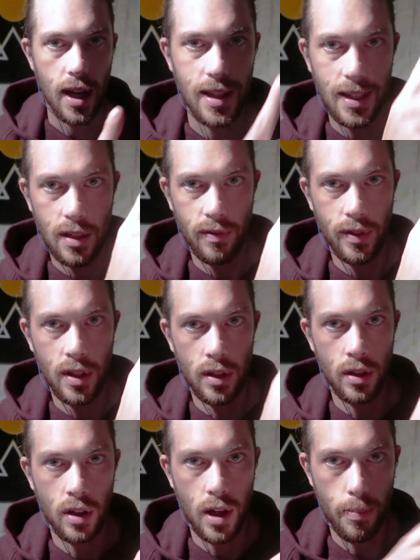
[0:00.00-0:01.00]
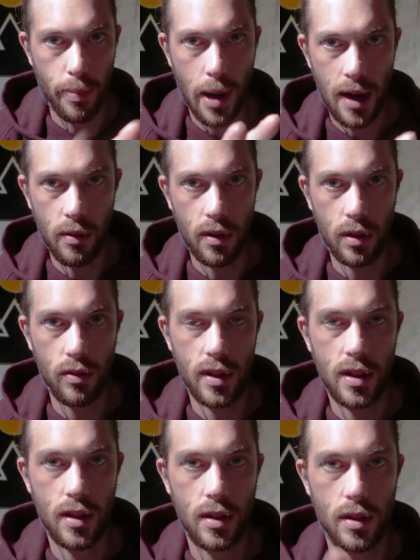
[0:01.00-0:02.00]
I did a video about the
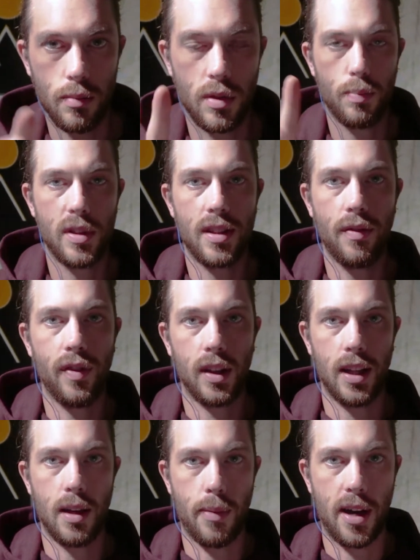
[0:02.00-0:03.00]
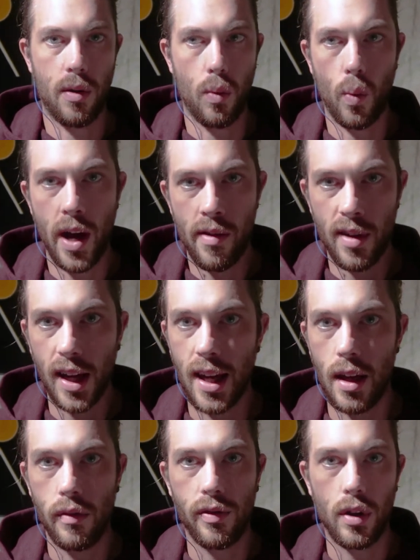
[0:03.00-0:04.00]
grid system, specifically about where it
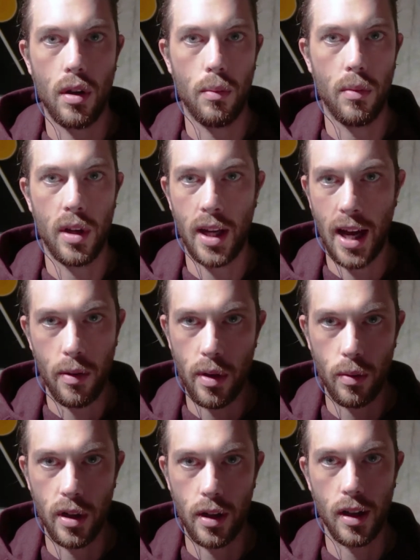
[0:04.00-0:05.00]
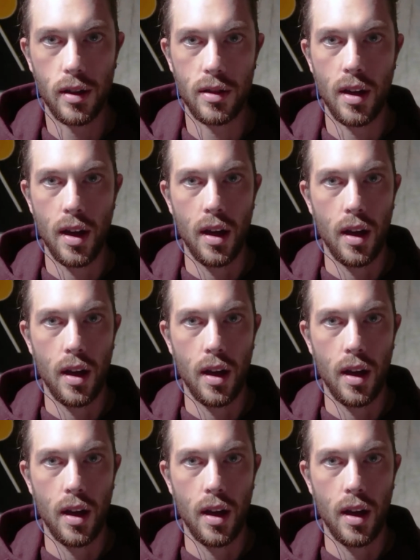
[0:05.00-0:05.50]
came from and how it works.